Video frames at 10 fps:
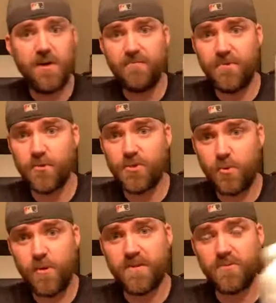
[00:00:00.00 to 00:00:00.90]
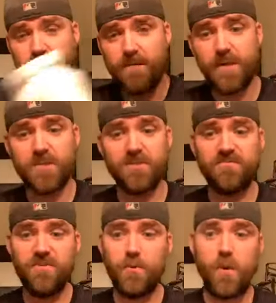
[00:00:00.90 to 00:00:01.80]
of your joints, right? Because
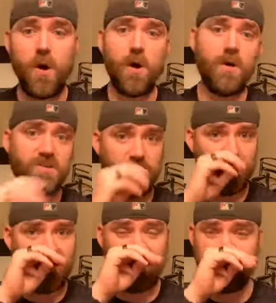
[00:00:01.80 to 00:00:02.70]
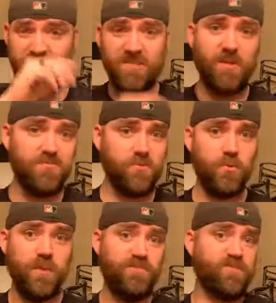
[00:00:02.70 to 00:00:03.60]
if you are somebody like myself
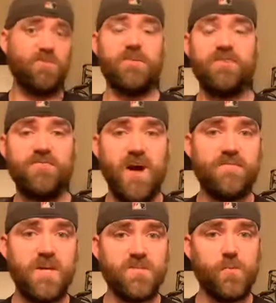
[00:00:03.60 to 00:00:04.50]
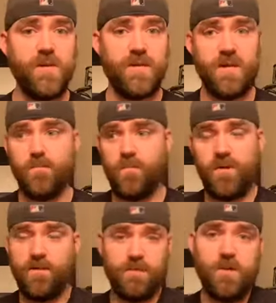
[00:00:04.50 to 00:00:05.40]
who lifts 3 to 5 days a week, and
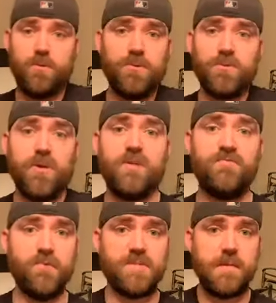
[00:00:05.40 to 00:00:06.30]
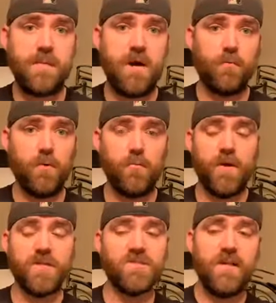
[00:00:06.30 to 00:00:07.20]
I'm currently training for a 10-mile road
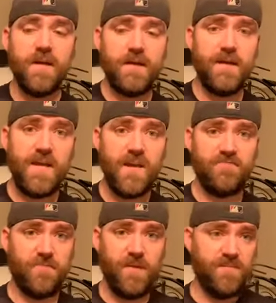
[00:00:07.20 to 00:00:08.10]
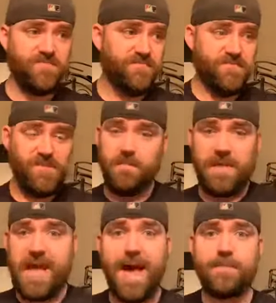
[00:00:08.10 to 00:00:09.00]
race, if
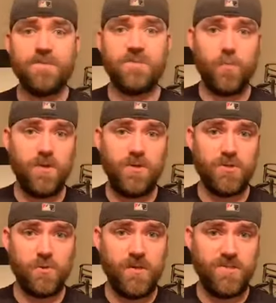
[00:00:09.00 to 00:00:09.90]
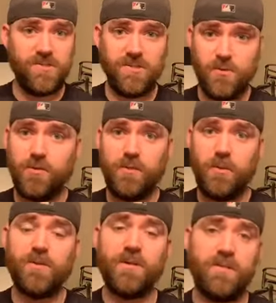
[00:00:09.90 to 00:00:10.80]
something happens to one of your joints, you could be
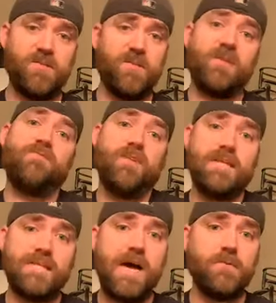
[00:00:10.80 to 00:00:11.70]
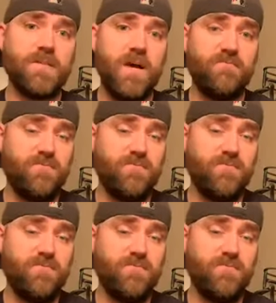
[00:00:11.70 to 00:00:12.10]
looking at significant downtime